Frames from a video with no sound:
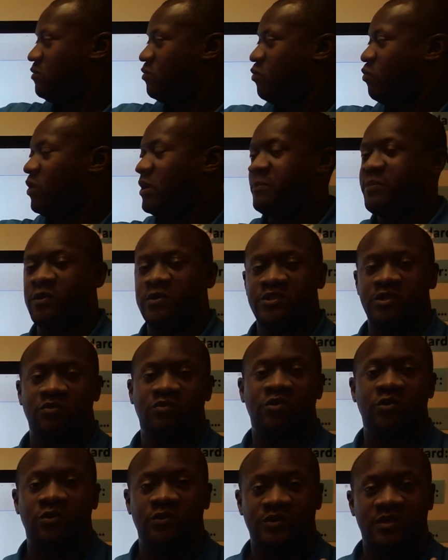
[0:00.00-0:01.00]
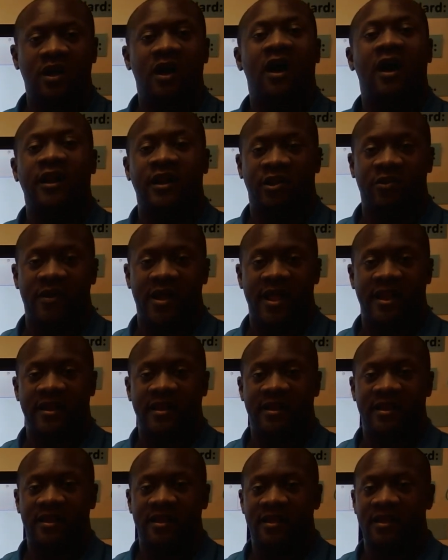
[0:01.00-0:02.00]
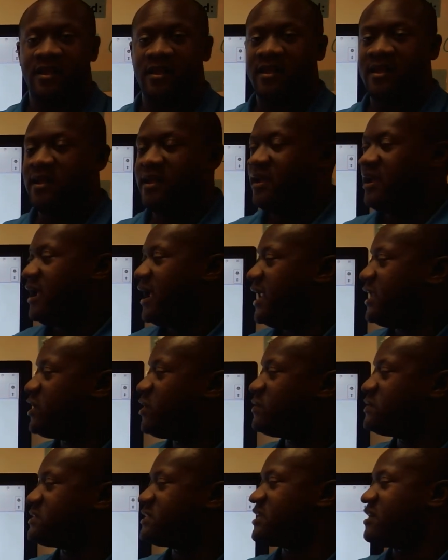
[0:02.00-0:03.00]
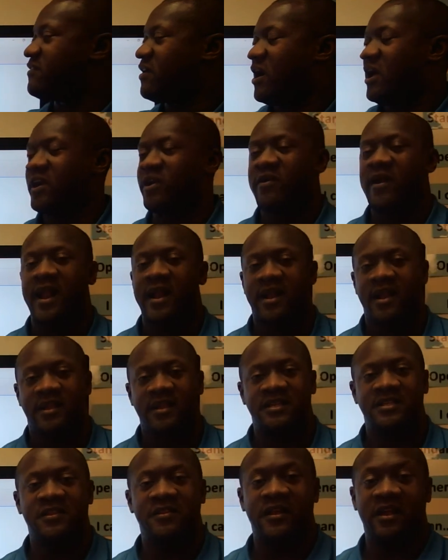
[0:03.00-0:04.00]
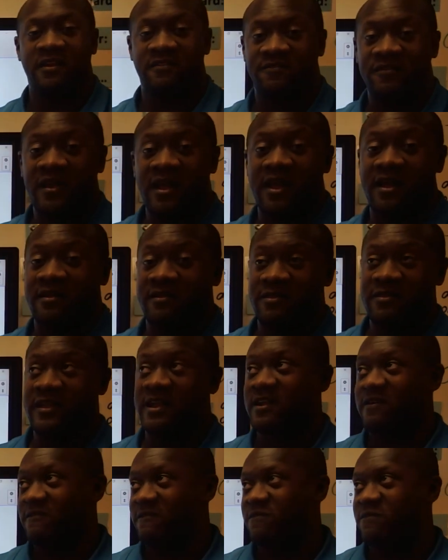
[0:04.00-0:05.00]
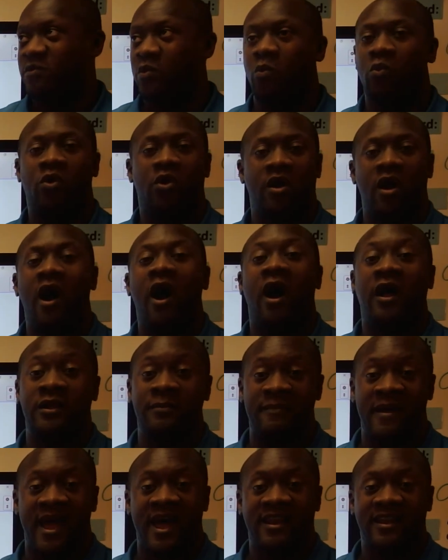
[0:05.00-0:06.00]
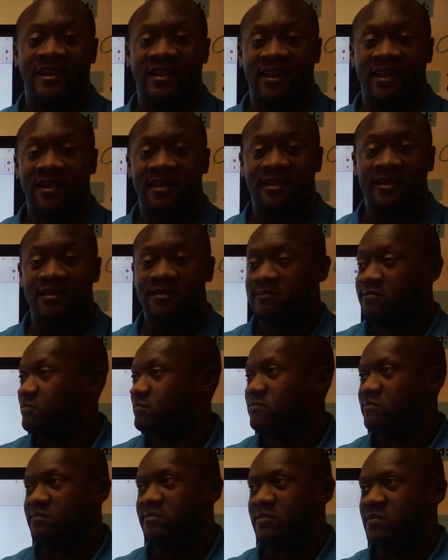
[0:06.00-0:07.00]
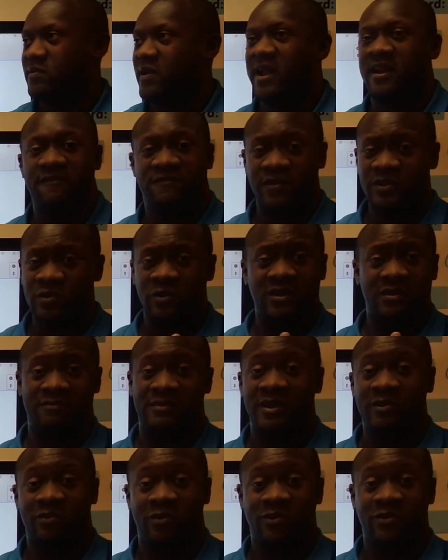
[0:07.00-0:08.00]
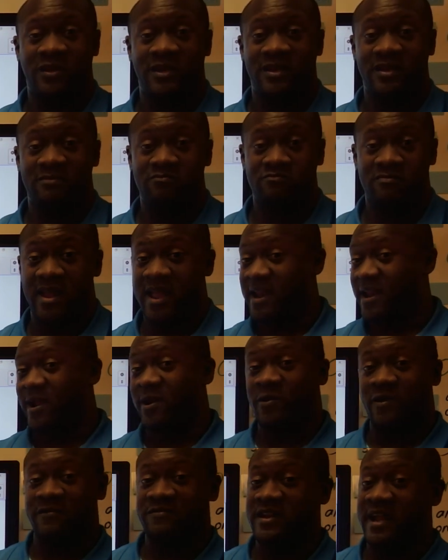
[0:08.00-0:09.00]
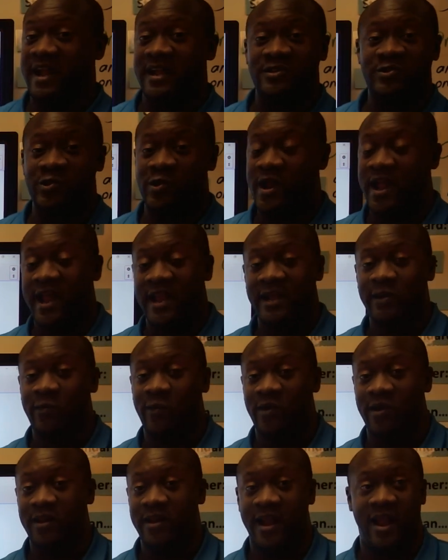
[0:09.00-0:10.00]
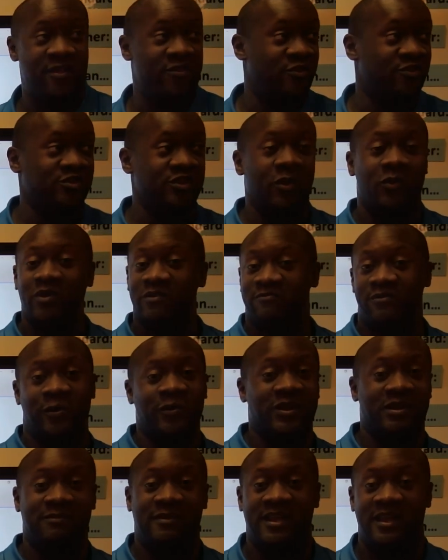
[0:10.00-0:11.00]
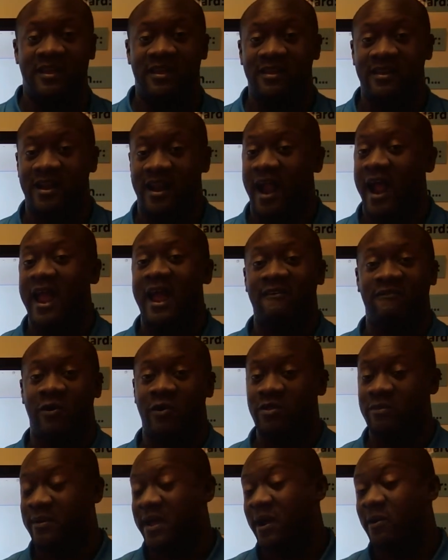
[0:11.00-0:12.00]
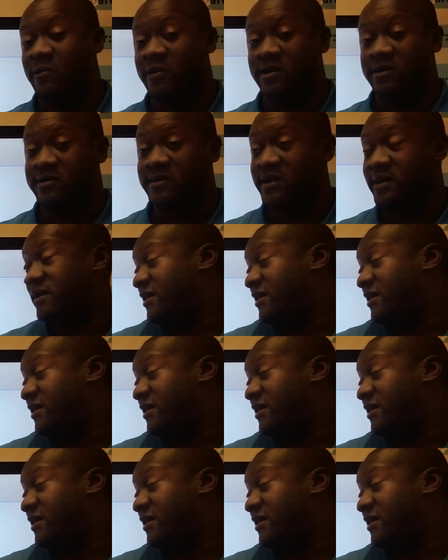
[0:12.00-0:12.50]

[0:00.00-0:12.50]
One person rules. Autocratic. And you always think of autocratic, I like to think of the word automatic. Right? If it's only me ruling, and I don't have to answer to anyone, and there's no one voting me in, and I have all the power,